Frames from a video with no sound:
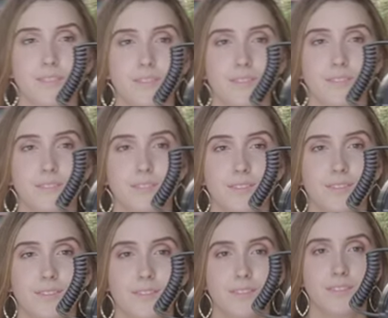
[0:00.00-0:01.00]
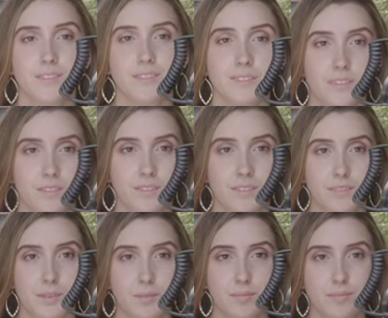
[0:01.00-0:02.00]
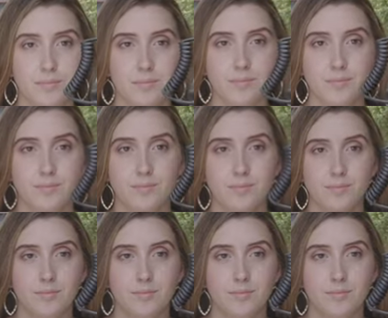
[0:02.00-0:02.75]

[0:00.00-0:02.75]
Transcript: Nobody speaks.